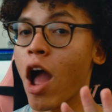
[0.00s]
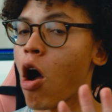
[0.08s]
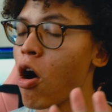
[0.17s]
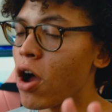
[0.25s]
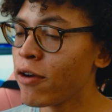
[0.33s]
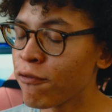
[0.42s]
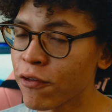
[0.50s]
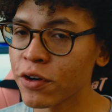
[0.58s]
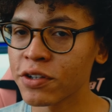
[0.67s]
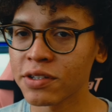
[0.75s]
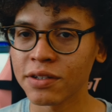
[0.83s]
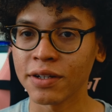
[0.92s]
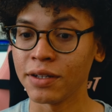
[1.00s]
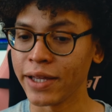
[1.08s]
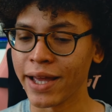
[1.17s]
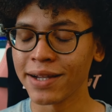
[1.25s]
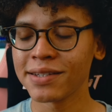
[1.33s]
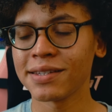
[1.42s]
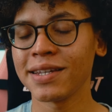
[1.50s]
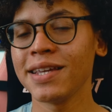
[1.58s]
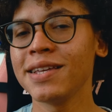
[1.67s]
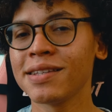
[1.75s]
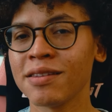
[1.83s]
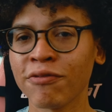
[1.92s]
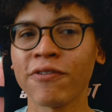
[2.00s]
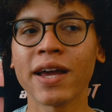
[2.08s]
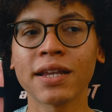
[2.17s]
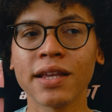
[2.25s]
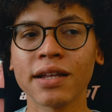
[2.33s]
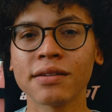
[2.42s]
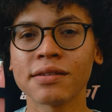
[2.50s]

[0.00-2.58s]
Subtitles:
on first glance is the fact that